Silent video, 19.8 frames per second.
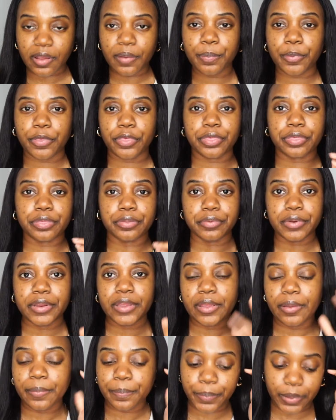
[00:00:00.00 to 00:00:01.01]
up
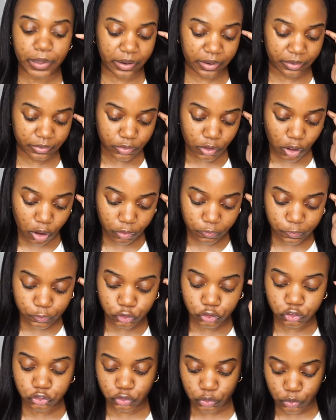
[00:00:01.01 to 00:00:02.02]
3 pairs of
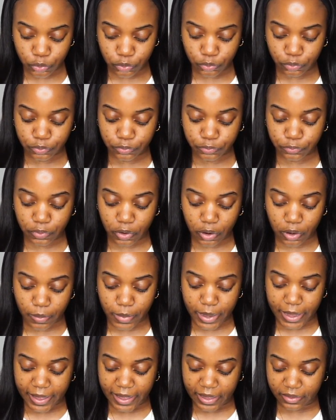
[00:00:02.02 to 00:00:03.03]
shoes from
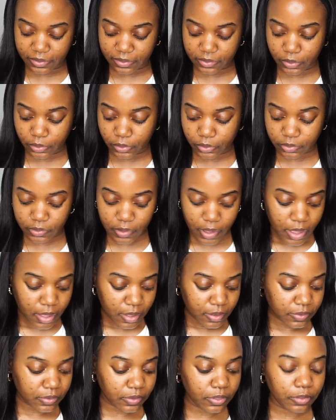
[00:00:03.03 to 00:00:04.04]
ASOS.
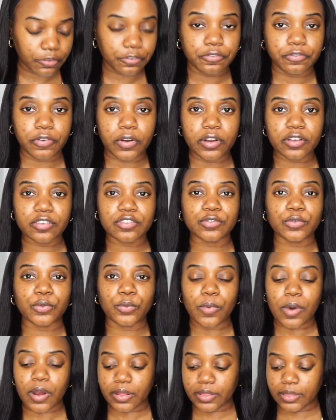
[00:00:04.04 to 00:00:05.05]
So the first
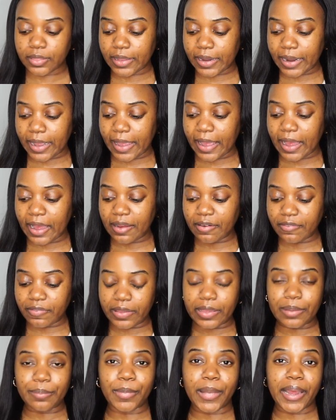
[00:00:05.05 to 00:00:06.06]
one that I have
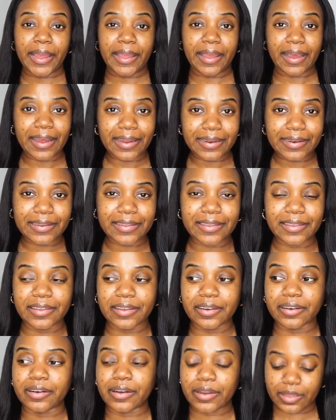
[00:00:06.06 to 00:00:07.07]
in my hand
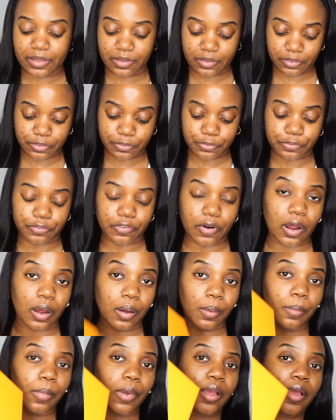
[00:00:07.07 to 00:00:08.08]
here is
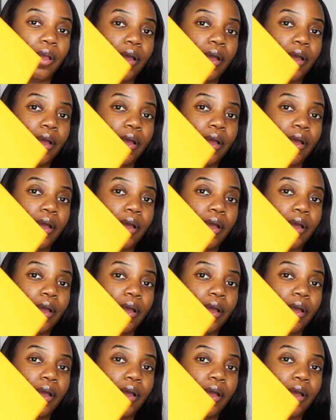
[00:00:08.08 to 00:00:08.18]
from